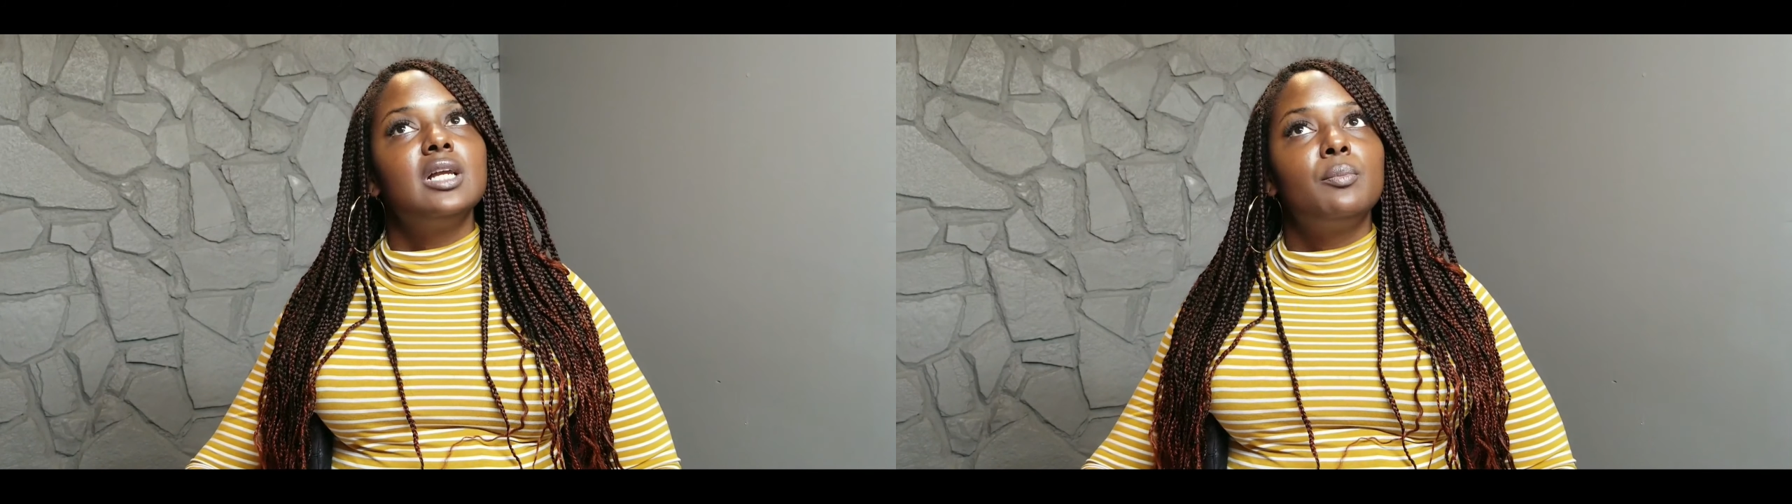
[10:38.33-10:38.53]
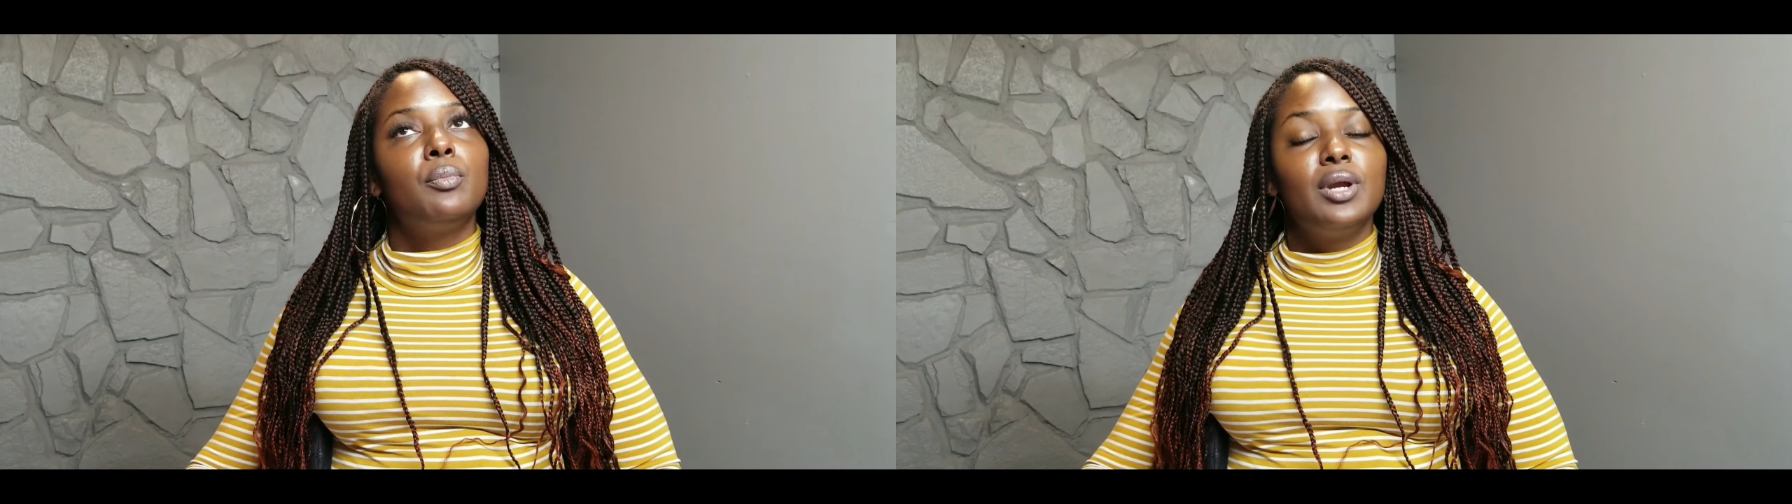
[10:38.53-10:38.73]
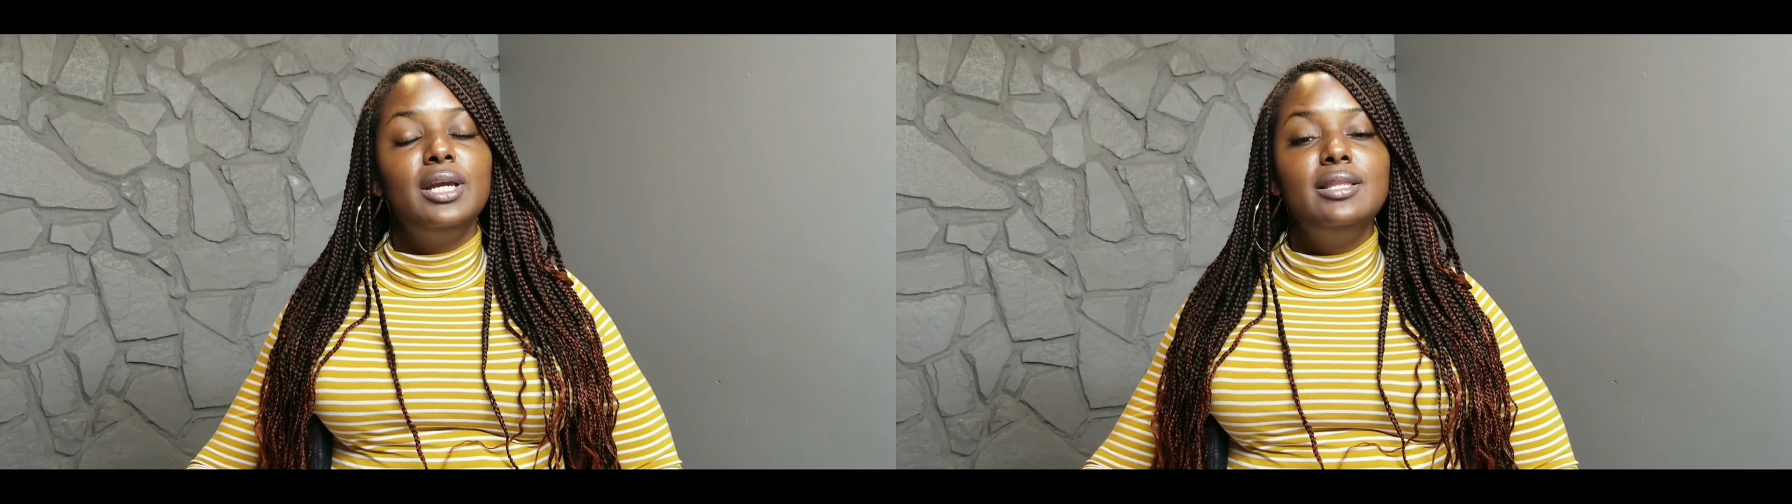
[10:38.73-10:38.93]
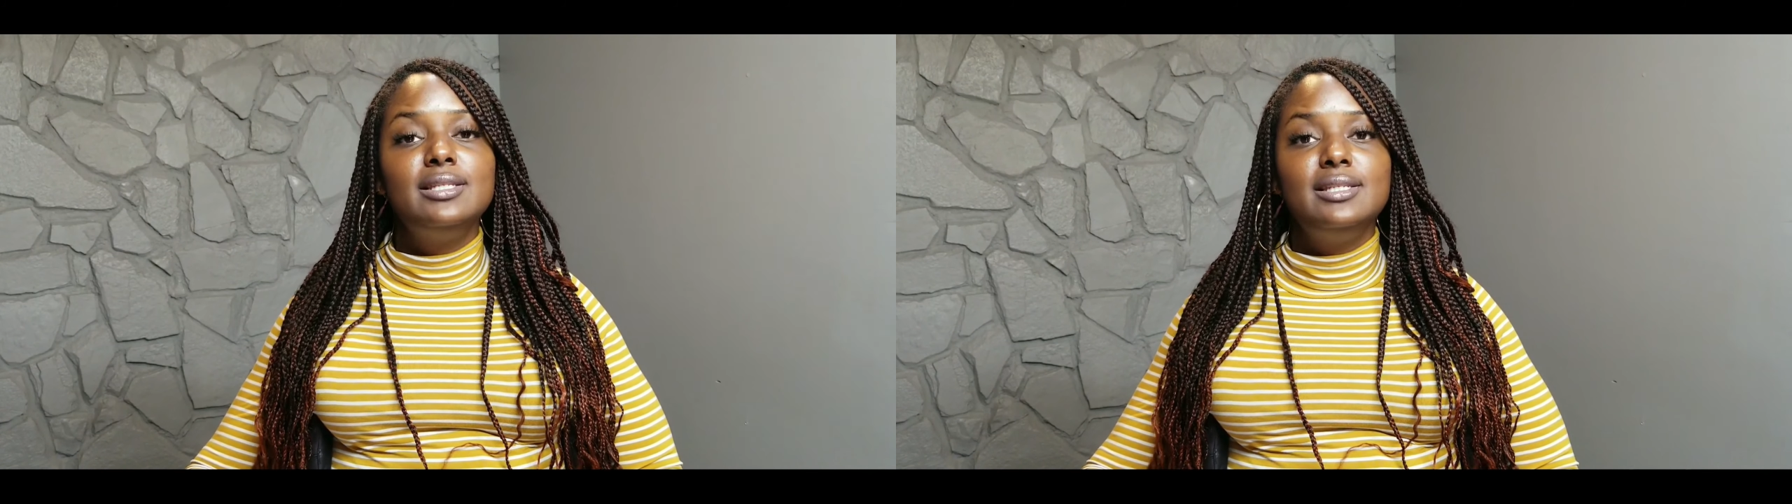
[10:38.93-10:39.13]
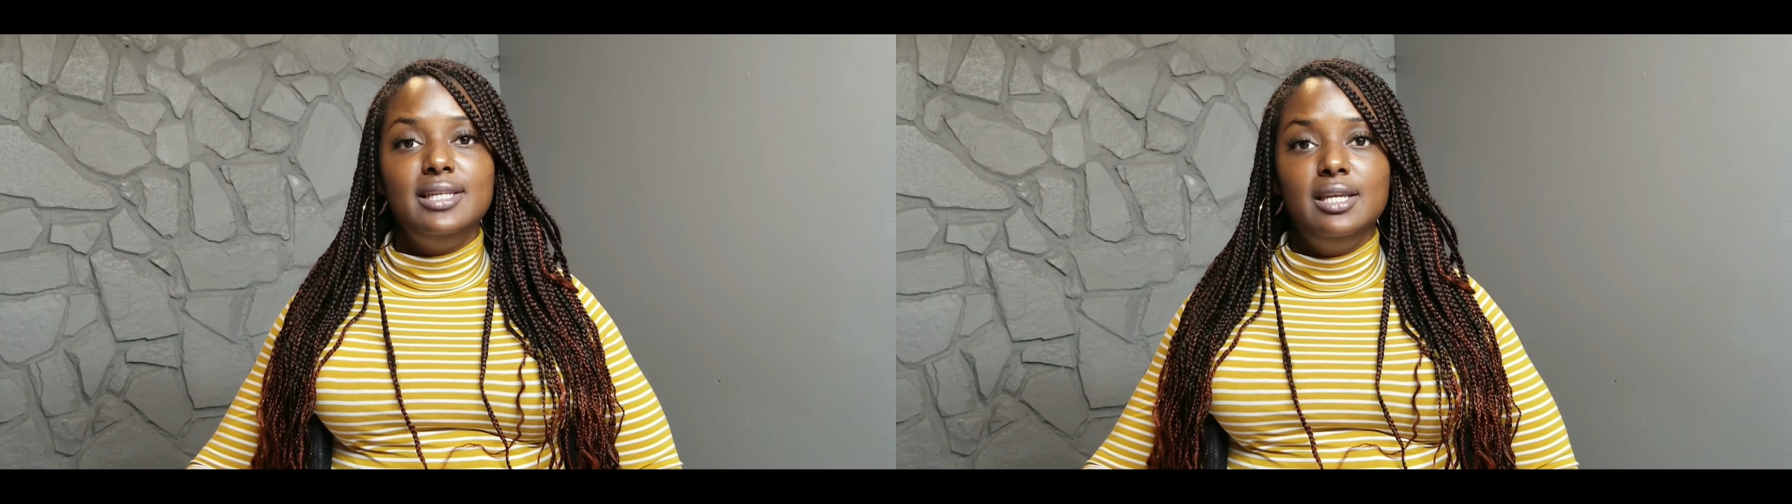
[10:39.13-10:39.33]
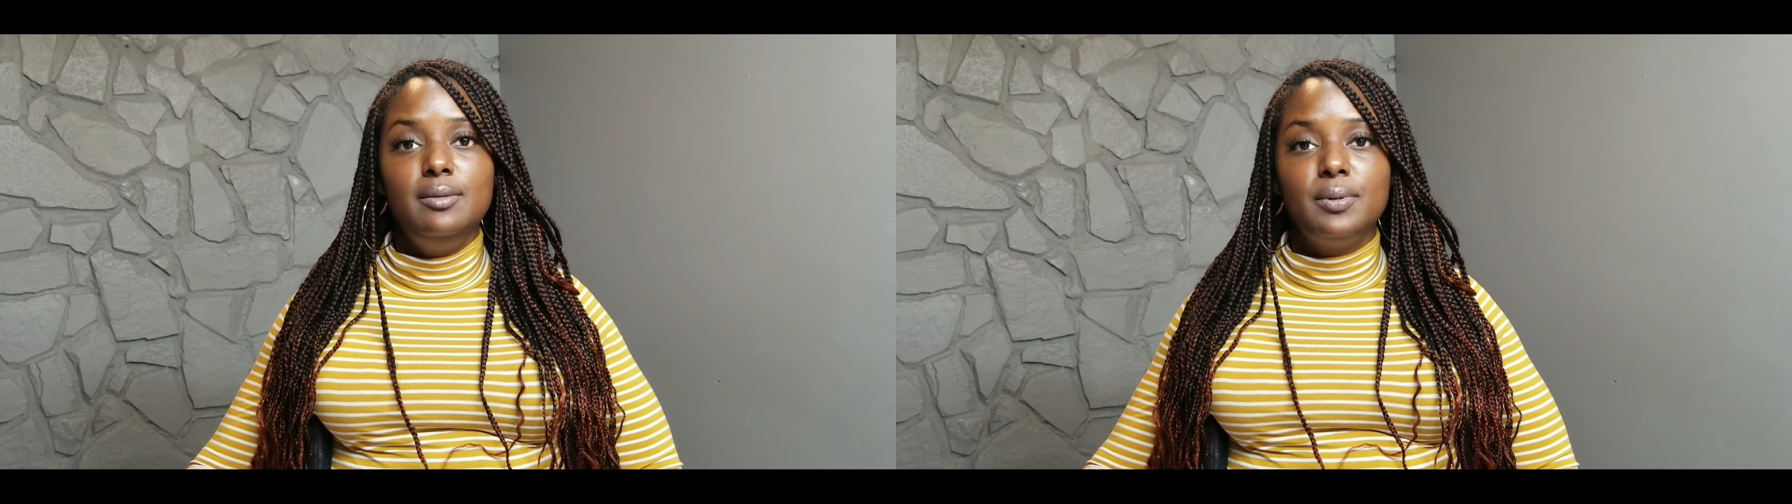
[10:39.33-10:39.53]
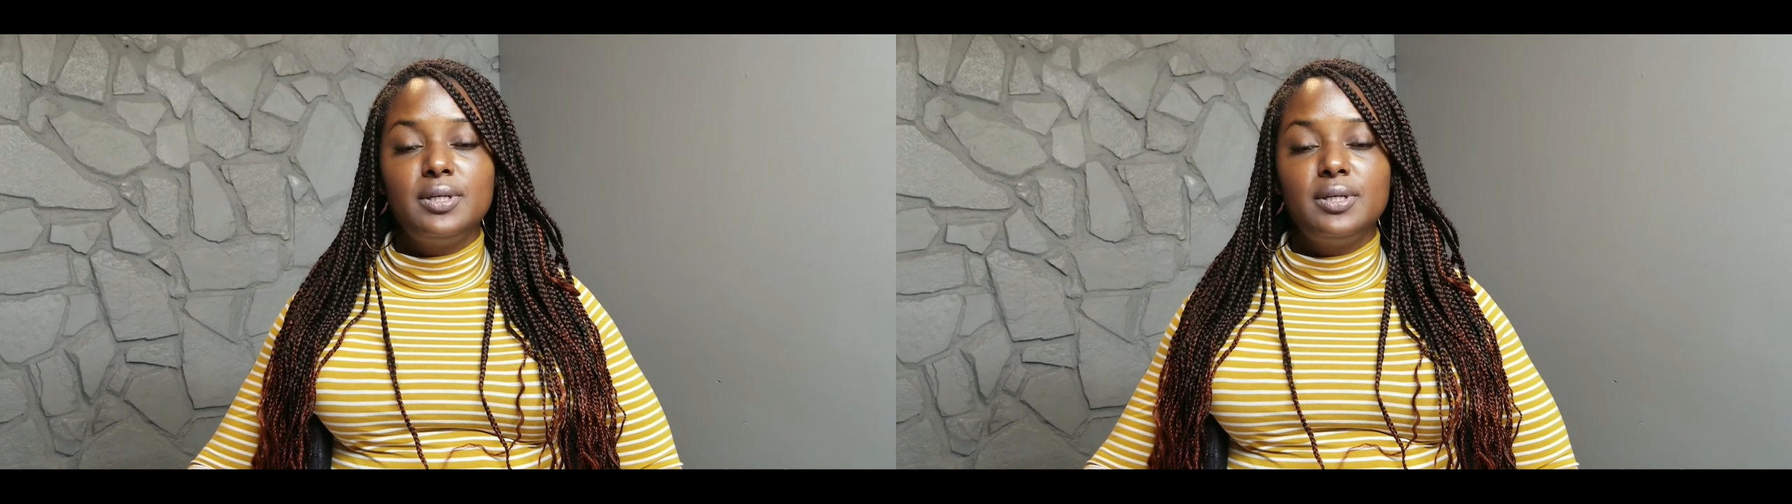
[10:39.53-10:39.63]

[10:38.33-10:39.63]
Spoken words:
Breathe Deep